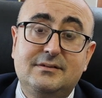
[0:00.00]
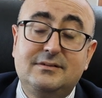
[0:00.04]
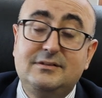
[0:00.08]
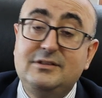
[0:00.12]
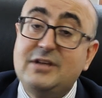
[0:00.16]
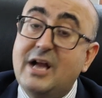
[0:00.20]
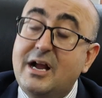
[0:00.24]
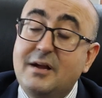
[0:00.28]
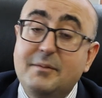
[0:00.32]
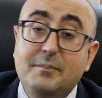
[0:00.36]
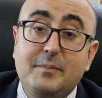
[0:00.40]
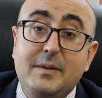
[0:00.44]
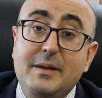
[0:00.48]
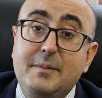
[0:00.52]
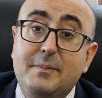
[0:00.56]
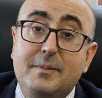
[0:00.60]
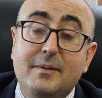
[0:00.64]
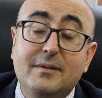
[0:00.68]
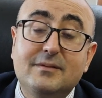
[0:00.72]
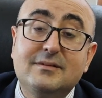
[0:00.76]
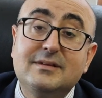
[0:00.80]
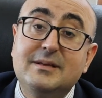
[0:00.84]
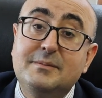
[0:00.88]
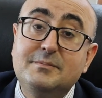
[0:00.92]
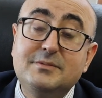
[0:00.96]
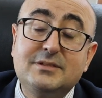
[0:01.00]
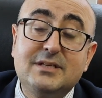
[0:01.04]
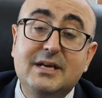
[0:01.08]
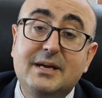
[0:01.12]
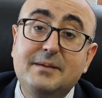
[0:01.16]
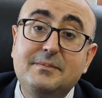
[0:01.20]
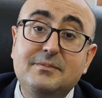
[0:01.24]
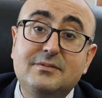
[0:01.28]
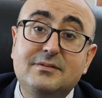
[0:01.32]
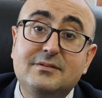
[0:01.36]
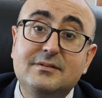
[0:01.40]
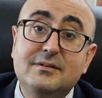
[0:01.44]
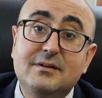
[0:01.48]
Young people
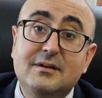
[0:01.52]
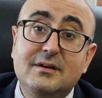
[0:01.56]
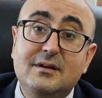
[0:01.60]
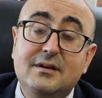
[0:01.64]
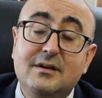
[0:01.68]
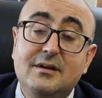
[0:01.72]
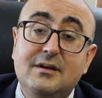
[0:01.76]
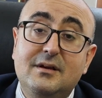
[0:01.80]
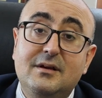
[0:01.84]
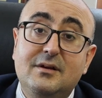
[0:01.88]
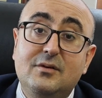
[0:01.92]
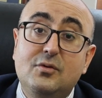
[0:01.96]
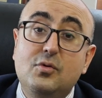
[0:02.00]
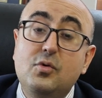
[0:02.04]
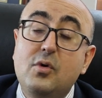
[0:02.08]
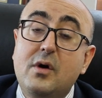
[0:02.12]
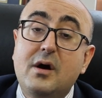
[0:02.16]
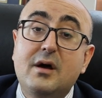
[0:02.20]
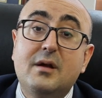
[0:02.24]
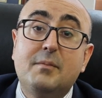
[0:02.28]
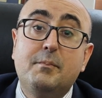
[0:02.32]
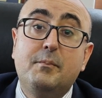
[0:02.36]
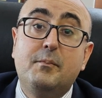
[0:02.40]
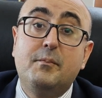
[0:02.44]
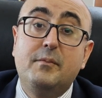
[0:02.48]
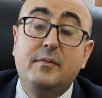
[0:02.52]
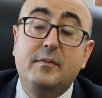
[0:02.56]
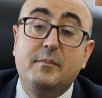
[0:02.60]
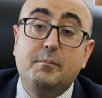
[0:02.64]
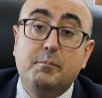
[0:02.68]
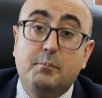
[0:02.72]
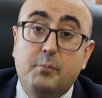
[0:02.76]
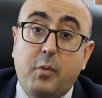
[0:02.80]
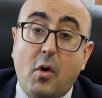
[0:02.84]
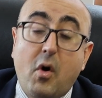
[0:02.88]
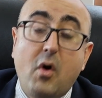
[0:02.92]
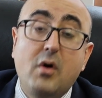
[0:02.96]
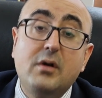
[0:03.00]
sometimes who are
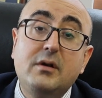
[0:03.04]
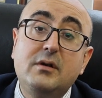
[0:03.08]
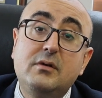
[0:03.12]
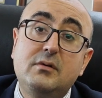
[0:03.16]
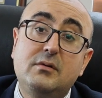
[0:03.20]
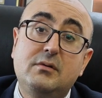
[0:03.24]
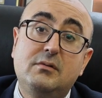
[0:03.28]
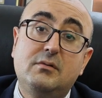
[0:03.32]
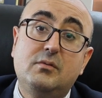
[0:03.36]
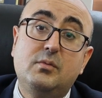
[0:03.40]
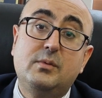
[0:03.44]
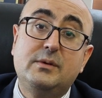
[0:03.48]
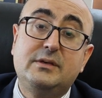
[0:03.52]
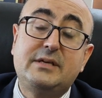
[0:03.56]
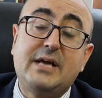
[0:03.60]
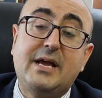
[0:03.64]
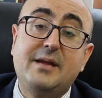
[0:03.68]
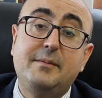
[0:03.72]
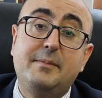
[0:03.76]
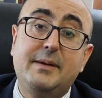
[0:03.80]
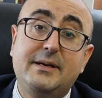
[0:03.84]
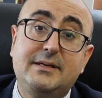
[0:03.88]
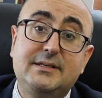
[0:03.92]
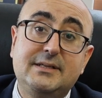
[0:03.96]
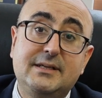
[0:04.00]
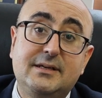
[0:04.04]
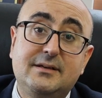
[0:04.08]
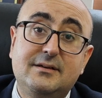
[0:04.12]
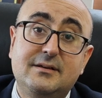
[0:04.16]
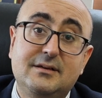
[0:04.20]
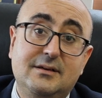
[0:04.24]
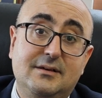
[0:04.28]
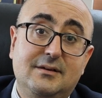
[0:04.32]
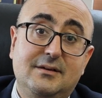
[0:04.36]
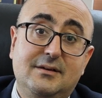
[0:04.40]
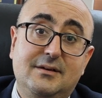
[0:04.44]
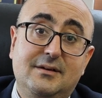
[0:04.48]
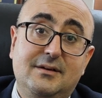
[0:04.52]
born with diabetic
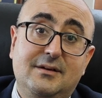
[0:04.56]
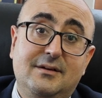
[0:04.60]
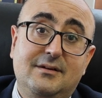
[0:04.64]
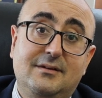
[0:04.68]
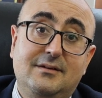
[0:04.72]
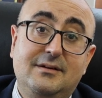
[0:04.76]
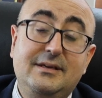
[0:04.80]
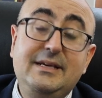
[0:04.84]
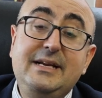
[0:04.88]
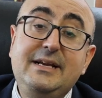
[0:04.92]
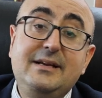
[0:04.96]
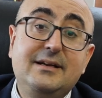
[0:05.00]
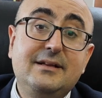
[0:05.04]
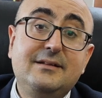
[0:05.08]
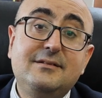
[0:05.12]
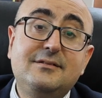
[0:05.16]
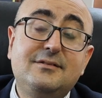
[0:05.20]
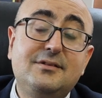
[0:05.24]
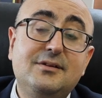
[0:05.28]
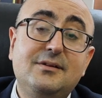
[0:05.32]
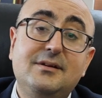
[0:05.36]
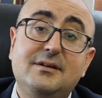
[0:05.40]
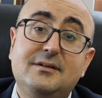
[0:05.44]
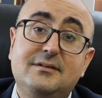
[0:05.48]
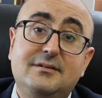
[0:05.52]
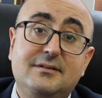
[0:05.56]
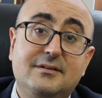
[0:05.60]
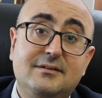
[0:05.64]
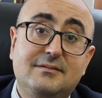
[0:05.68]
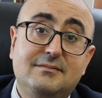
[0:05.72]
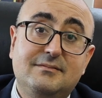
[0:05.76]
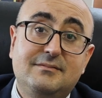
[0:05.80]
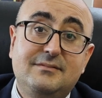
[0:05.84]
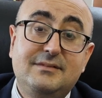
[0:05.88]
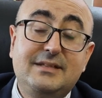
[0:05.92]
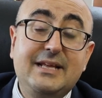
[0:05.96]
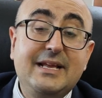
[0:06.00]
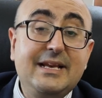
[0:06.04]
need insulin,
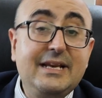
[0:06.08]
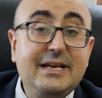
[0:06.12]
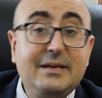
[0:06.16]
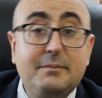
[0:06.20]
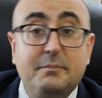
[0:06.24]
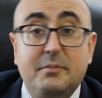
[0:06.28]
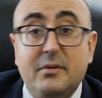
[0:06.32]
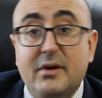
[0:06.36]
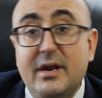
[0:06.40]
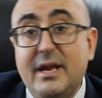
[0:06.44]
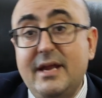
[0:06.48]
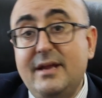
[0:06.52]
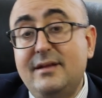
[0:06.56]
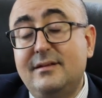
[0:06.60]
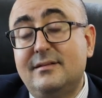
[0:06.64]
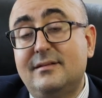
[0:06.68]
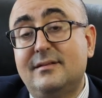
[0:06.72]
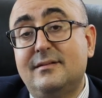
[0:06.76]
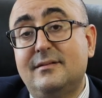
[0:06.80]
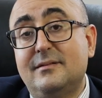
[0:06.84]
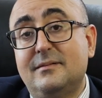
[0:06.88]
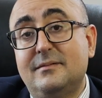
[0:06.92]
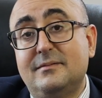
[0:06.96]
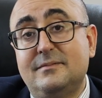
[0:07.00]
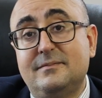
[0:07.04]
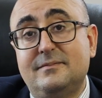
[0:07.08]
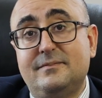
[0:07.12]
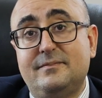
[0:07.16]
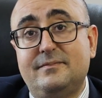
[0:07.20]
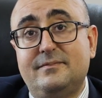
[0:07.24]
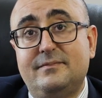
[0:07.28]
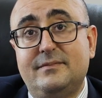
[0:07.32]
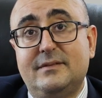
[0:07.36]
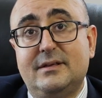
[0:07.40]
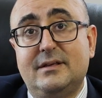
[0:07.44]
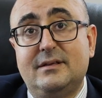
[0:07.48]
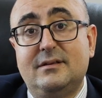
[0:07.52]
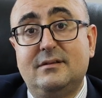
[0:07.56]
they need breaks.
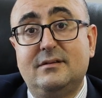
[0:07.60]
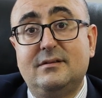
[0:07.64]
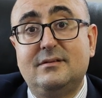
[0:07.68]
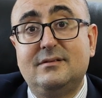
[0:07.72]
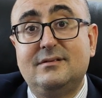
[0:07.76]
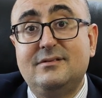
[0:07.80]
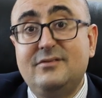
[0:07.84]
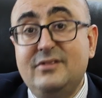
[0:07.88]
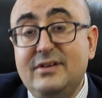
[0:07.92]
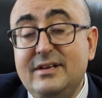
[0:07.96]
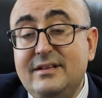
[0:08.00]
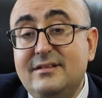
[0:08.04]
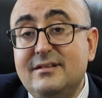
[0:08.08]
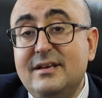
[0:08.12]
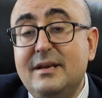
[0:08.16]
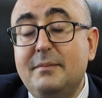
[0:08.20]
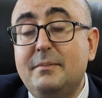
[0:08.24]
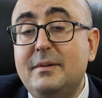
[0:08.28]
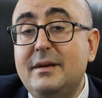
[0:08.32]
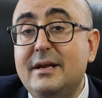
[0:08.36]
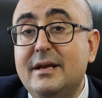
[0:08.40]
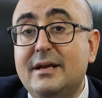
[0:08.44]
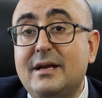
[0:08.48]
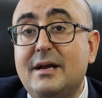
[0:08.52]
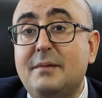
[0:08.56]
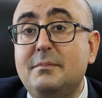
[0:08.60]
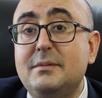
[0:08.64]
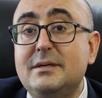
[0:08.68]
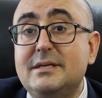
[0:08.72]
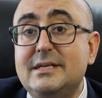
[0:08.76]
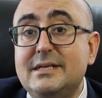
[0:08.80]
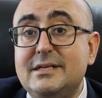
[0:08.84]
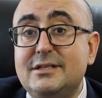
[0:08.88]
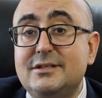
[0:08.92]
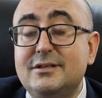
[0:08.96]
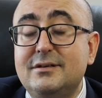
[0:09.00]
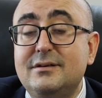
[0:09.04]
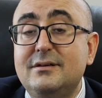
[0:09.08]
Reasonable
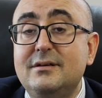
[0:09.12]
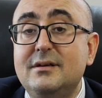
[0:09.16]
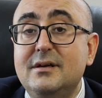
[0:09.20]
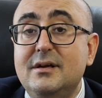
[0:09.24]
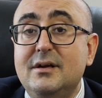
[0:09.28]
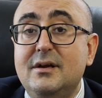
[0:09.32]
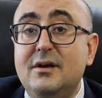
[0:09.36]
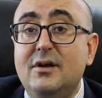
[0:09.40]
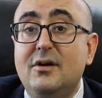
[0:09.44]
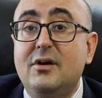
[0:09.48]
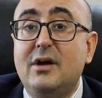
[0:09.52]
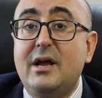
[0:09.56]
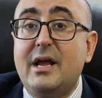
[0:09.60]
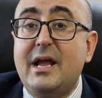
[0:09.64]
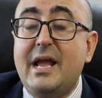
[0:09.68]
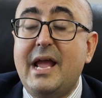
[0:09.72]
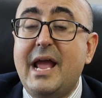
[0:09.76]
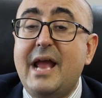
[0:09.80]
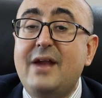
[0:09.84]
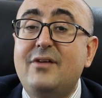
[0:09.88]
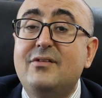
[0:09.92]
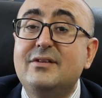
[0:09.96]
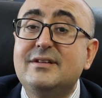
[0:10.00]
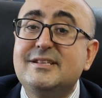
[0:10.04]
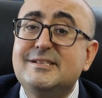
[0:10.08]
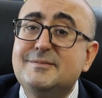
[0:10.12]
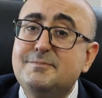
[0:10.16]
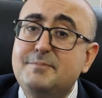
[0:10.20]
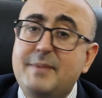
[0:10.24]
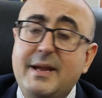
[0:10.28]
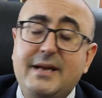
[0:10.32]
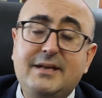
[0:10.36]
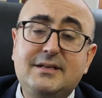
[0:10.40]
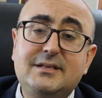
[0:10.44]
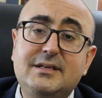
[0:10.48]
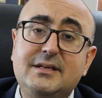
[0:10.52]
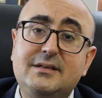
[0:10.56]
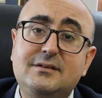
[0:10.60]
accommodation and
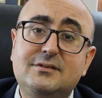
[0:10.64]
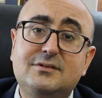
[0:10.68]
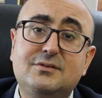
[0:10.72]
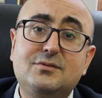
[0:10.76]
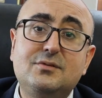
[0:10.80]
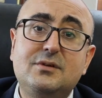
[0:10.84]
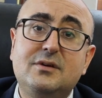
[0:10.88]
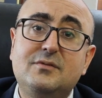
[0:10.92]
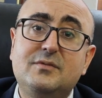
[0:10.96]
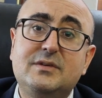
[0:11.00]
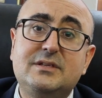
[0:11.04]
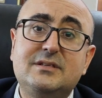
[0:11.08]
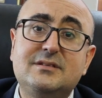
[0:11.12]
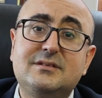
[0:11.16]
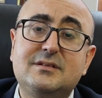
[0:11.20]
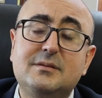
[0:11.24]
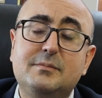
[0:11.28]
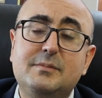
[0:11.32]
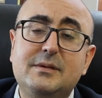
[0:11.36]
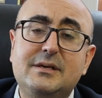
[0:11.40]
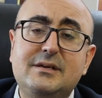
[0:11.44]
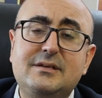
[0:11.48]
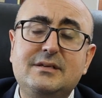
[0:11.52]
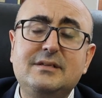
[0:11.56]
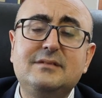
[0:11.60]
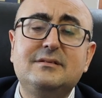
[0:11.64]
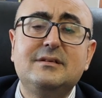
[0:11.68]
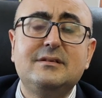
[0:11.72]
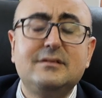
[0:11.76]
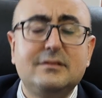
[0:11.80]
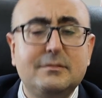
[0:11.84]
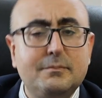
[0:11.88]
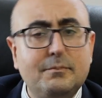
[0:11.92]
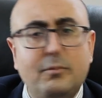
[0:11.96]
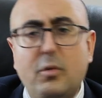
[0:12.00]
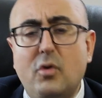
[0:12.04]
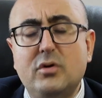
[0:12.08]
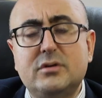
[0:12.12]
respecting students with disabilities is
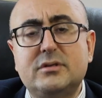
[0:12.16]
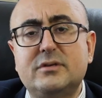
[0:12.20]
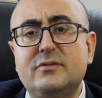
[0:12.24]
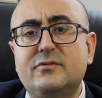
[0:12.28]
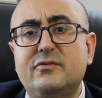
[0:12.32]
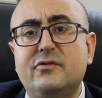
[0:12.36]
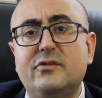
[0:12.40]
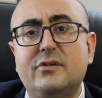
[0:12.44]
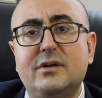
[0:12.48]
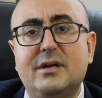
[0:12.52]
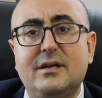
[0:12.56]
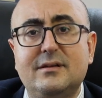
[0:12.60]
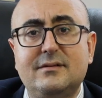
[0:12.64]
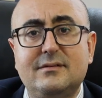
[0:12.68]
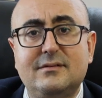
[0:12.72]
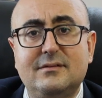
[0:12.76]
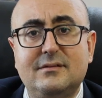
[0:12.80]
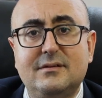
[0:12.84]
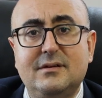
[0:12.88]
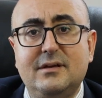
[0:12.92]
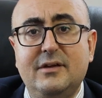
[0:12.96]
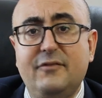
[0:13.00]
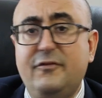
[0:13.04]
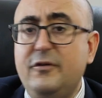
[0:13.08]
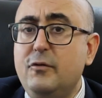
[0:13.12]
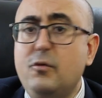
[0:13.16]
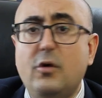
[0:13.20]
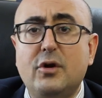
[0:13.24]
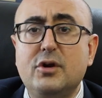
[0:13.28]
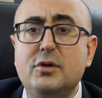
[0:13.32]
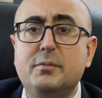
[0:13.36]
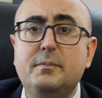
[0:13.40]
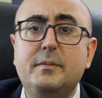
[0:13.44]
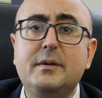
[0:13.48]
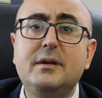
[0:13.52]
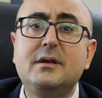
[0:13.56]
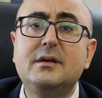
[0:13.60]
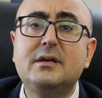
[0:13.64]
important for us if we want
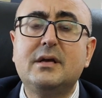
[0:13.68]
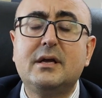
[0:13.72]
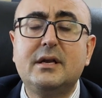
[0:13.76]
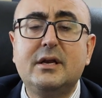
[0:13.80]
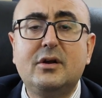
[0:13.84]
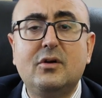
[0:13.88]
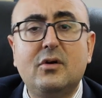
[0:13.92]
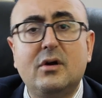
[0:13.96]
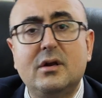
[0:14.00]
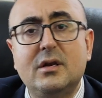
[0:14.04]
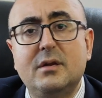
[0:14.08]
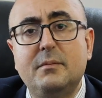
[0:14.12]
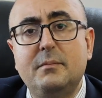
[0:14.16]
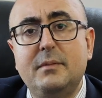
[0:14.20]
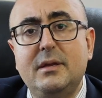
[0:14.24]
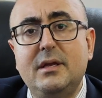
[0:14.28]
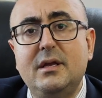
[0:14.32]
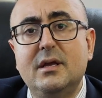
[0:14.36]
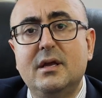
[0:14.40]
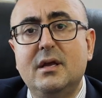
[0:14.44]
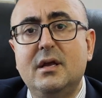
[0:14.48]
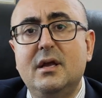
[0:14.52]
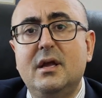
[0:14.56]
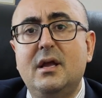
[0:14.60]
to build our economy